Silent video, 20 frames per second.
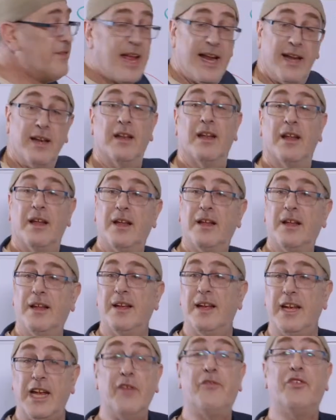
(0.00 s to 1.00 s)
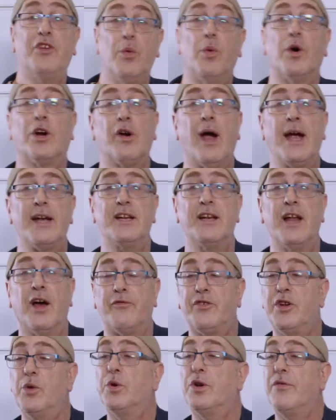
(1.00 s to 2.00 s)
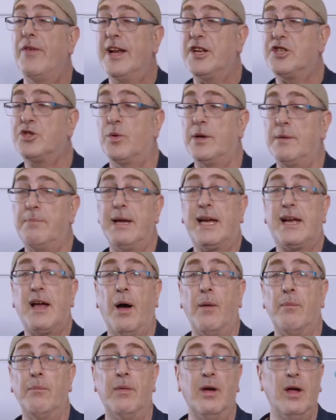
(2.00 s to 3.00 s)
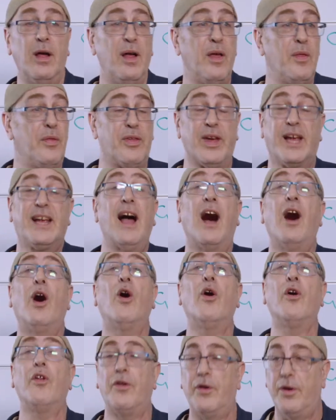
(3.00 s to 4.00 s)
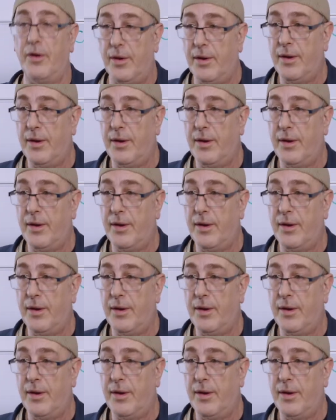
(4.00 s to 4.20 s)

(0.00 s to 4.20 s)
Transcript: then if you were great enough, you would eventually become the Gaon